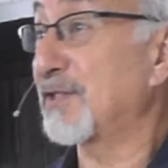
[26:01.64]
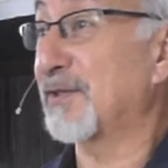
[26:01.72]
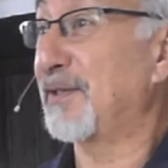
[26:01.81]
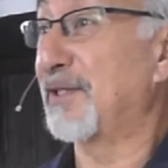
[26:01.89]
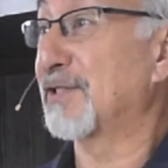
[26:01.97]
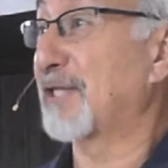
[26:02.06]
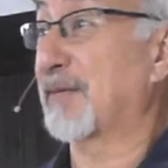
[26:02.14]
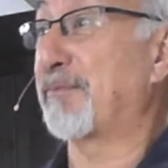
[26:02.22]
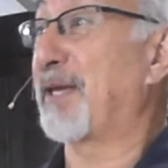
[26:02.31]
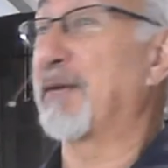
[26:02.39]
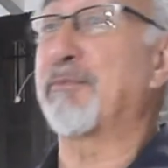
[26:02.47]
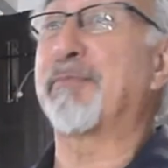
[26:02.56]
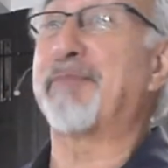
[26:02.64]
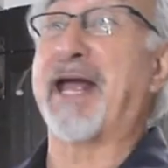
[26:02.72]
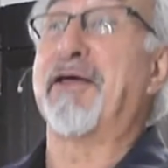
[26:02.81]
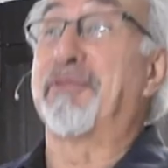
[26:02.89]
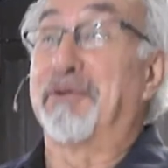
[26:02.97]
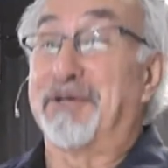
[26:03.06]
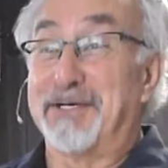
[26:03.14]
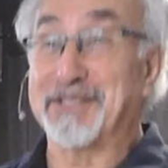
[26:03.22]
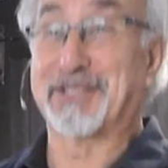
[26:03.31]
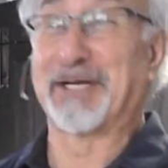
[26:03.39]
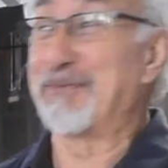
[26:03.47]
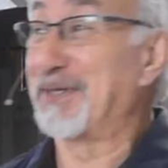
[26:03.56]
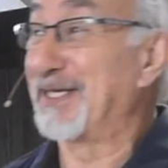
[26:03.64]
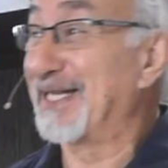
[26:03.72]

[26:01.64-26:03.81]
he looks like Pink Panther or something